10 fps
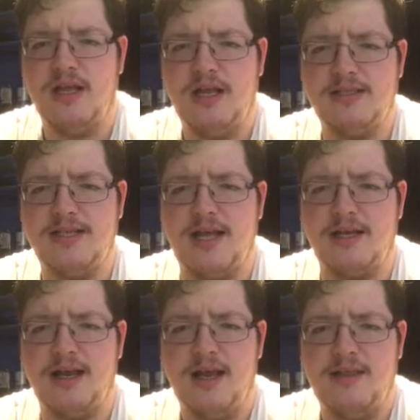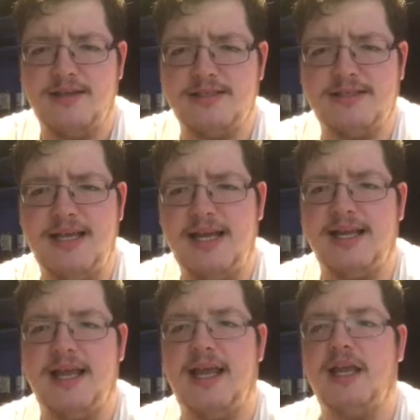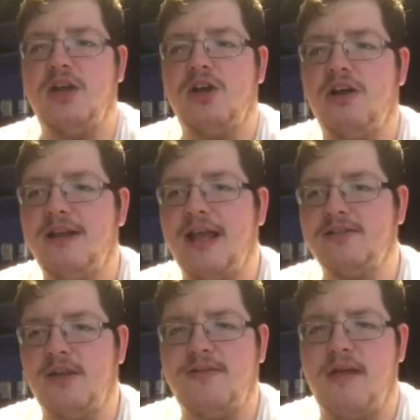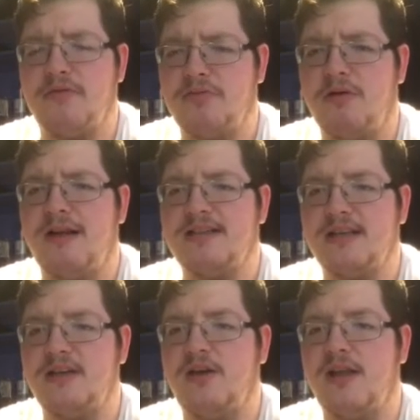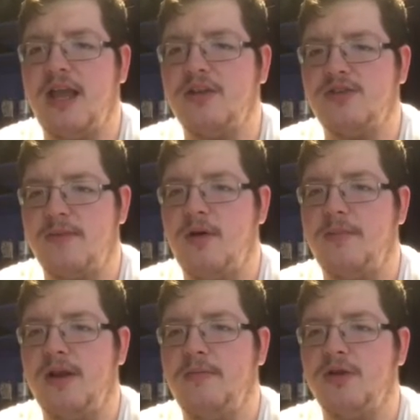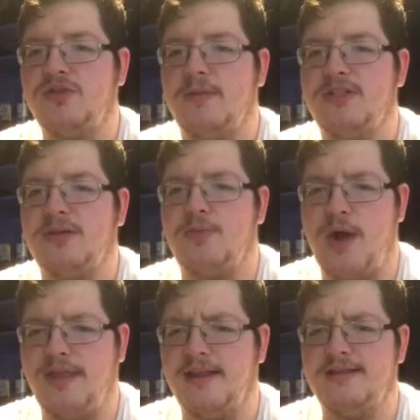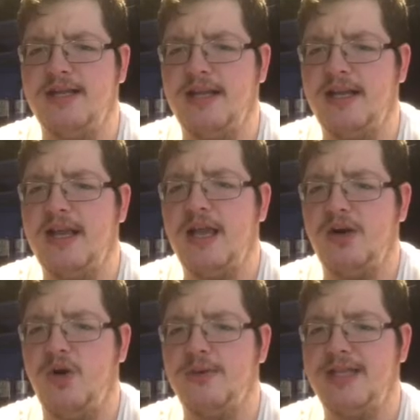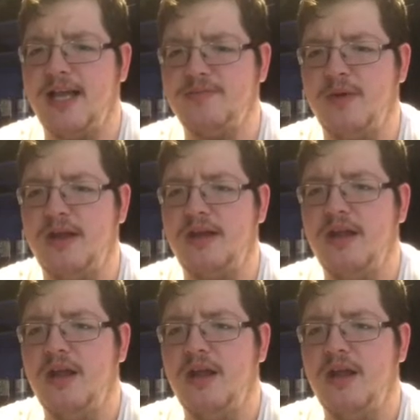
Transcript: He said, "There's a ceiling here. You can only get so famous. Pro wrestling can only get you so popular. My dream is to break that ceiling. It always has been.